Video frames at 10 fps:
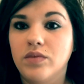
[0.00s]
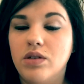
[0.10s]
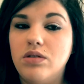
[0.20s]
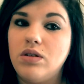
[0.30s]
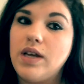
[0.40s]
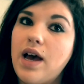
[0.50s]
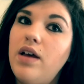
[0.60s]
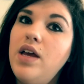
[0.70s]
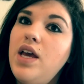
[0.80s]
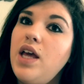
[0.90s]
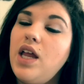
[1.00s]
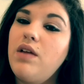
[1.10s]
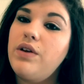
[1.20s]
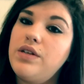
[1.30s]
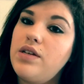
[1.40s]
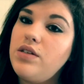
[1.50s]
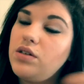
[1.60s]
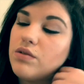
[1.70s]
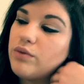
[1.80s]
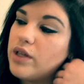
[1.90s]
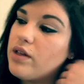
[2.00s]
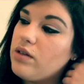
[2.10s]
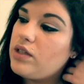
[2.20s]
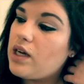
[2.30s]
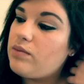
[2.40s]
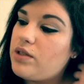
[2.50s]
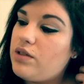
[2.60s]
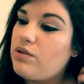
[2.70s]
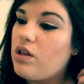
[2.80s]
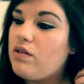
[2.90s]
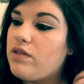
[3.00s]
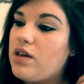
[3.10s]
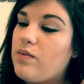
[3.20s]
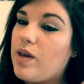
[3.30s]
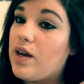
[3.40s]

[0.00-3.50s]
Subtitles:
so yeah, anyways, it took a really long time to do all of them,